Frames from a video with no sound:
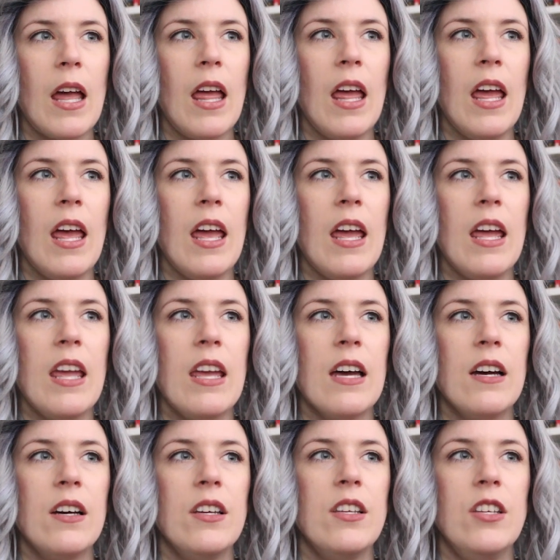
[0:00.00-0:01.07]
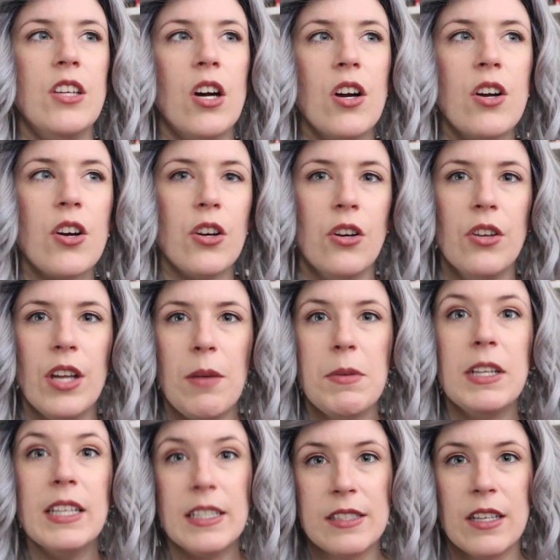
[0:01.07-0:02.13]
a young girl named
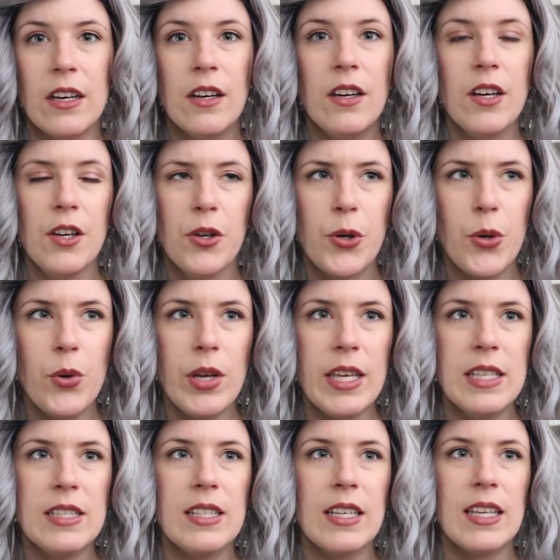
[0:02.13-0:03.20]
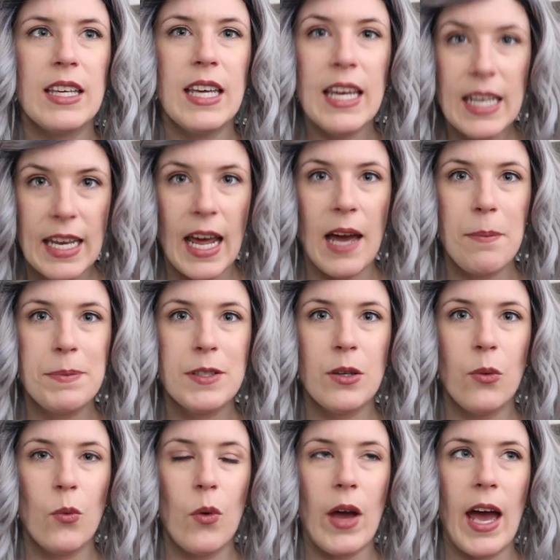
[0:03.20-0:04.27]
Alyssa who is
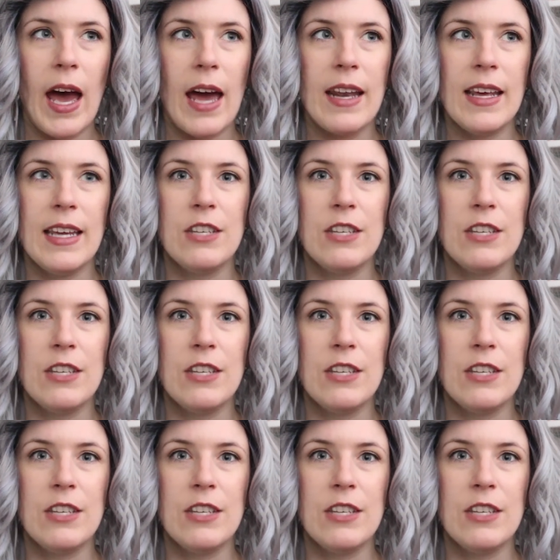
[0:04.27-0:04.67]
kidnapped at